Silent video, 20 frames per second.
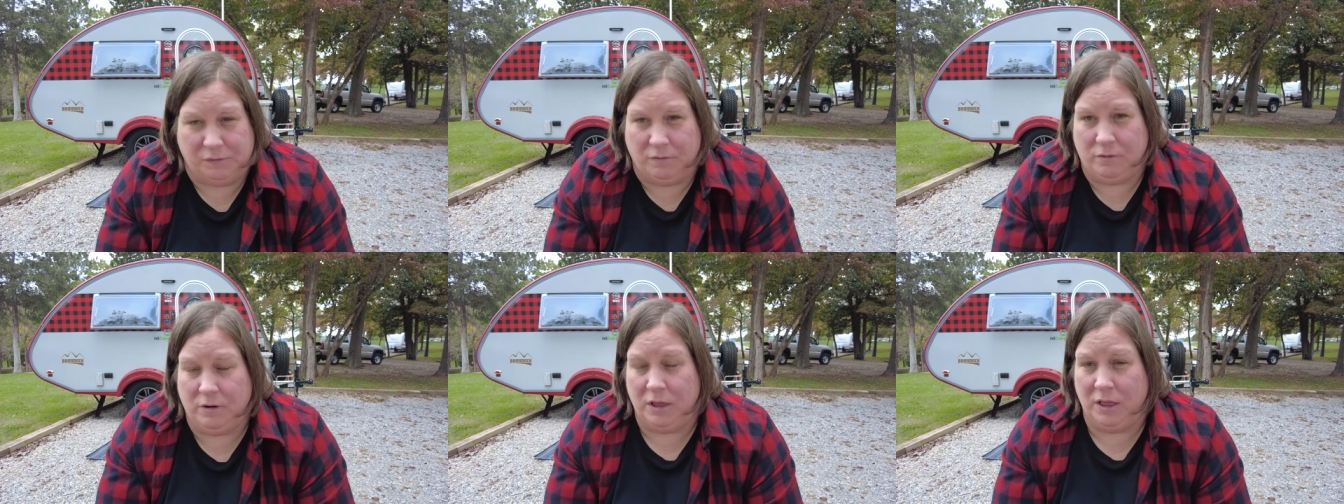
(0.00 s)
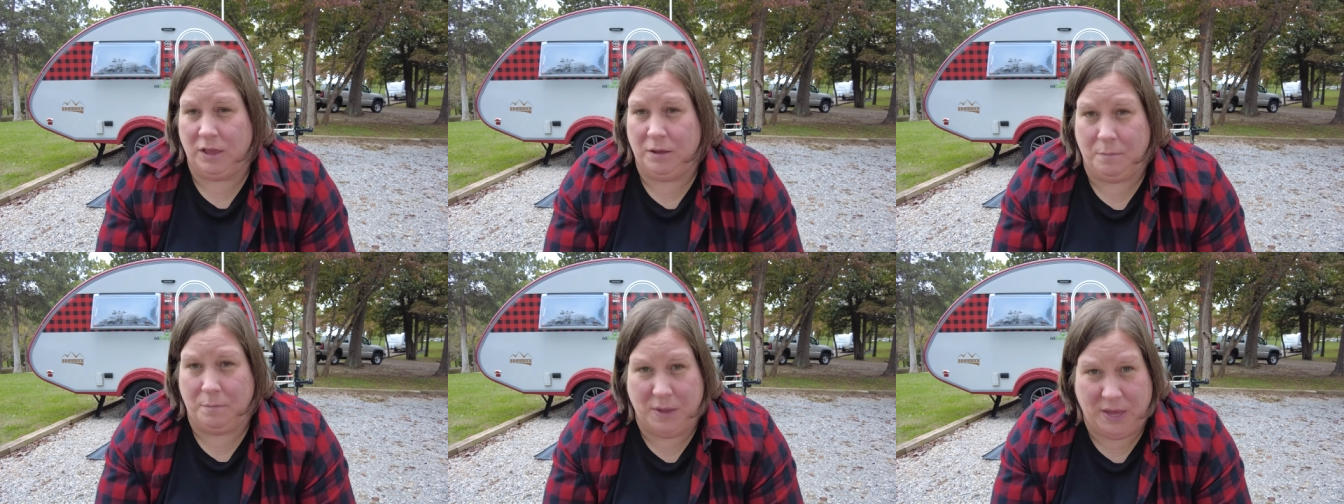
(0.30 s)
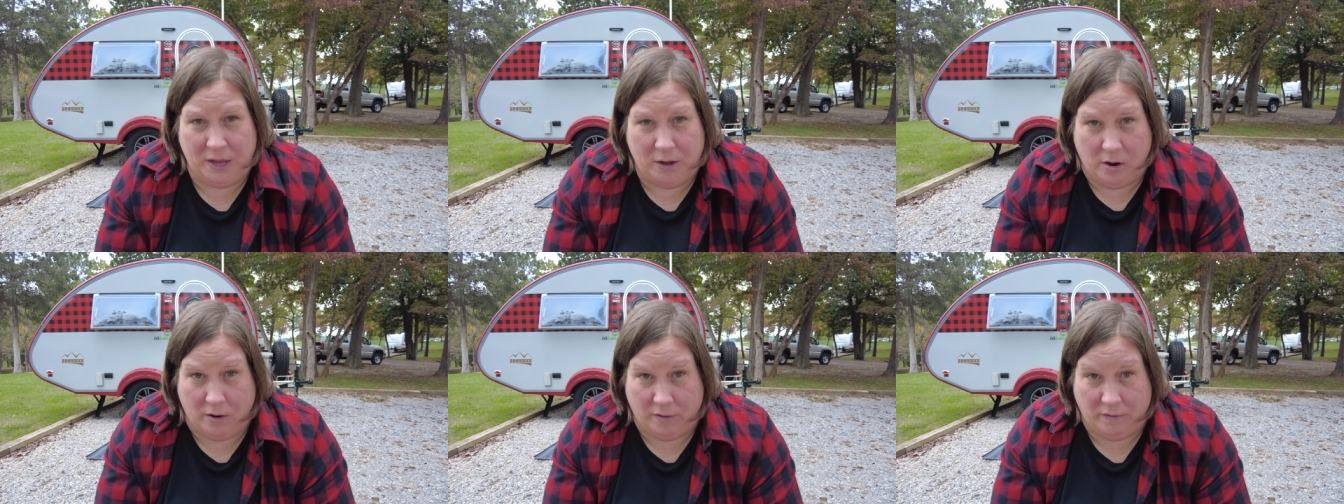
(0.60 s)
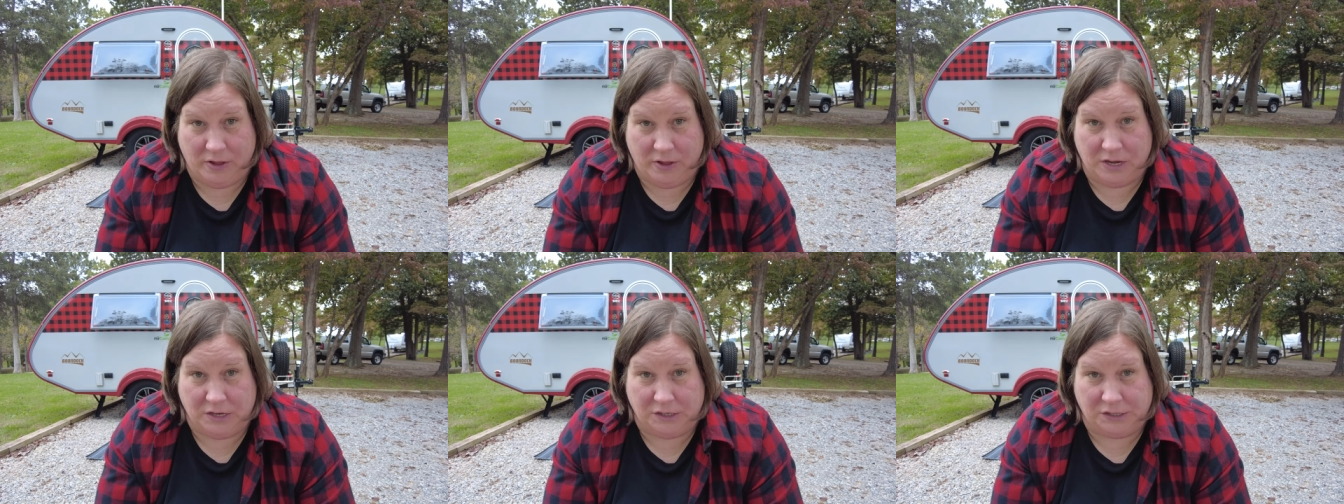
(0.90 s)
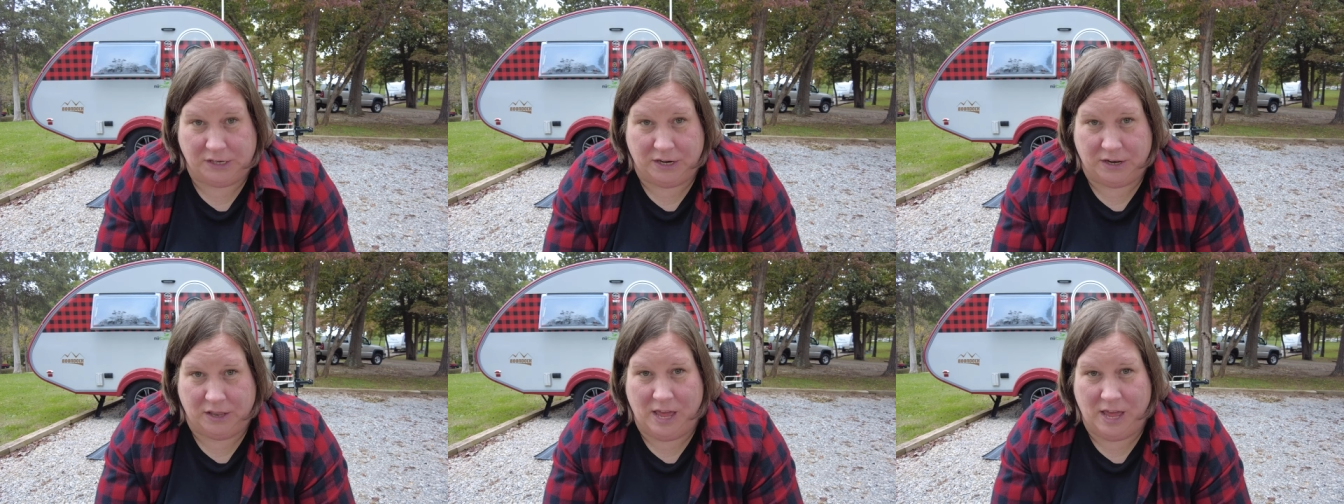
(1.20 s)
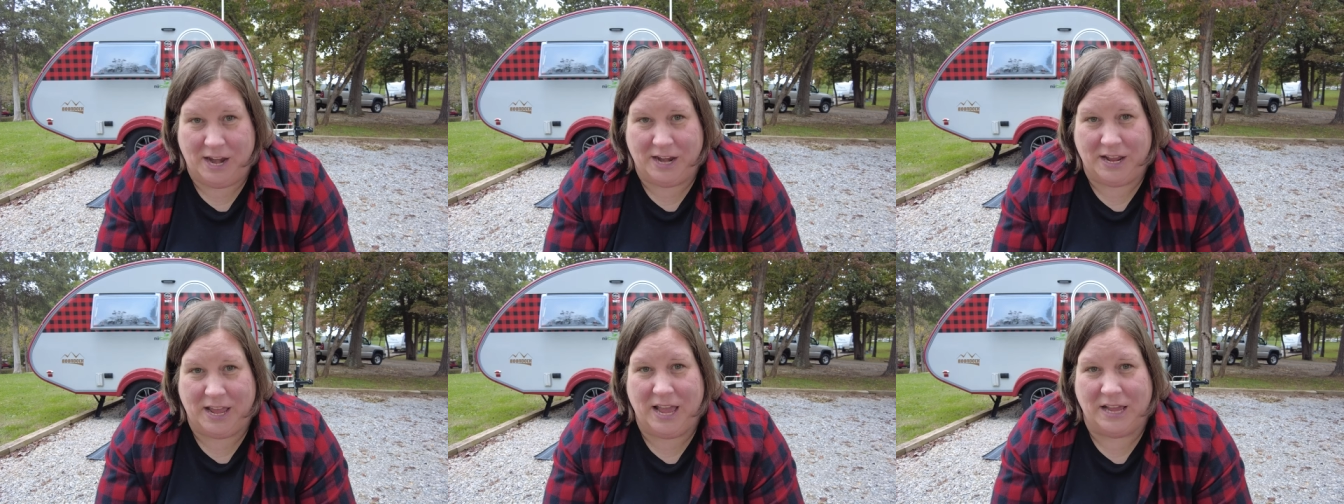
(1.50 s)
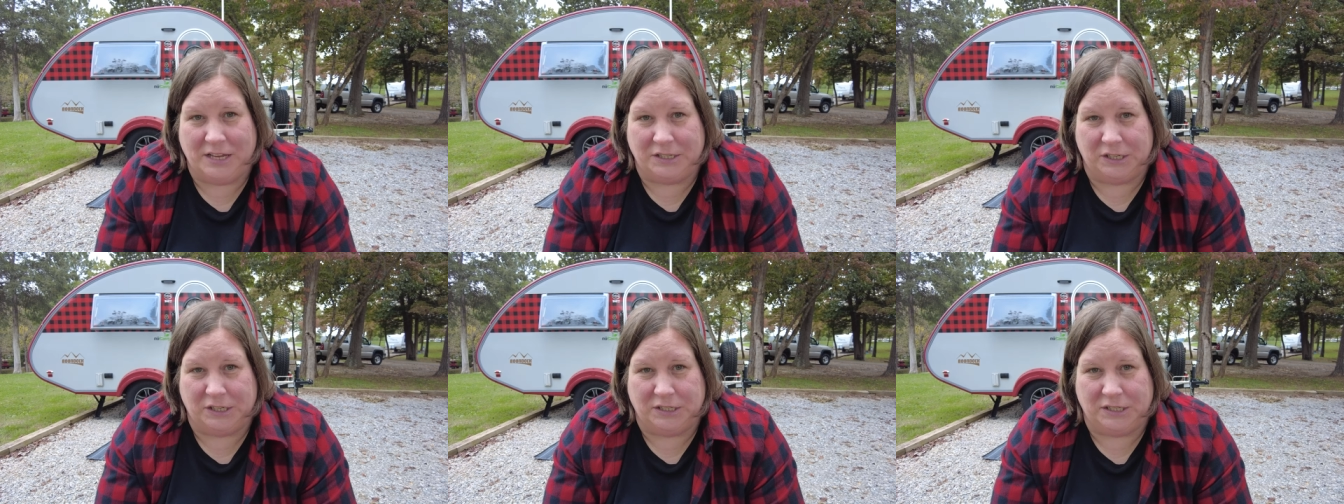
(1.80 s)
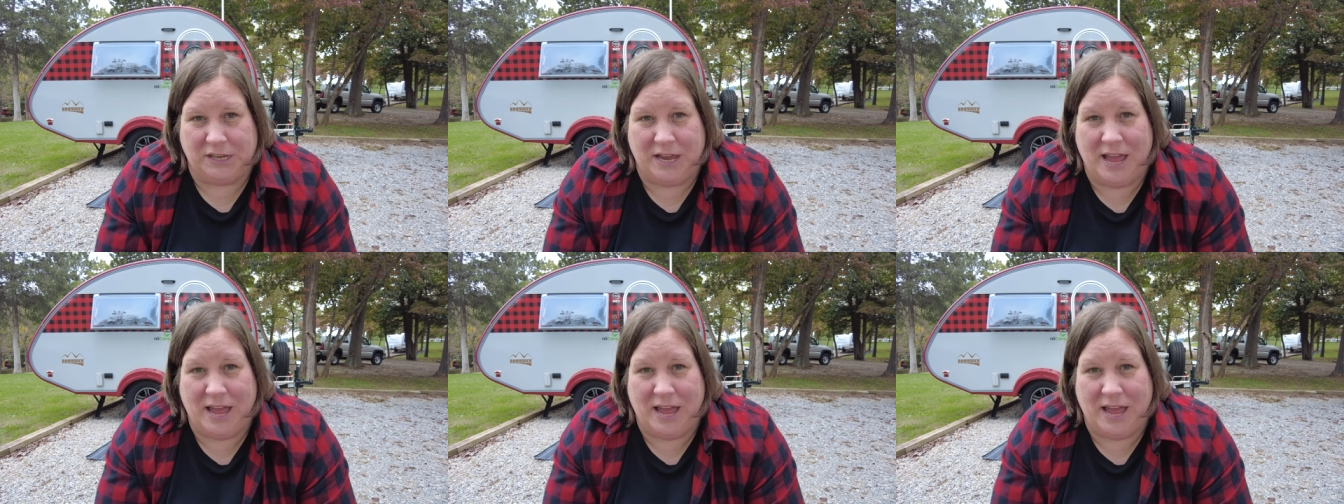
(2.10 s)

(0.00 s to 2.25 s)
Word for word: really big RVs in a lot of cases,